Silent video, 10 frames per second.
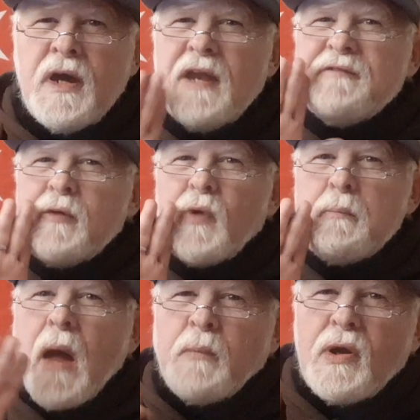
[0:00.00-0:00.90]
And if you
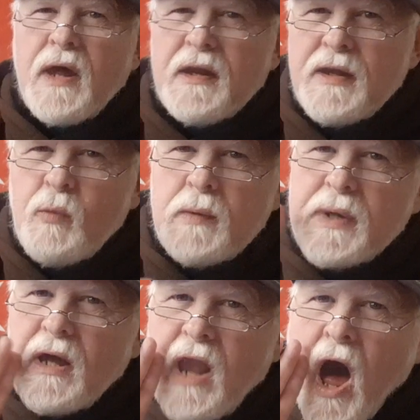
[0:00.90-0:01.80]
remembered it, he would
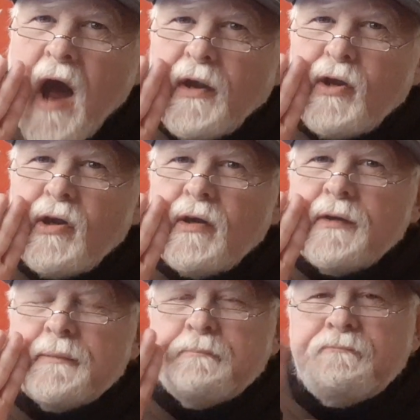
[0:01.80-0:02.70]
be a liar.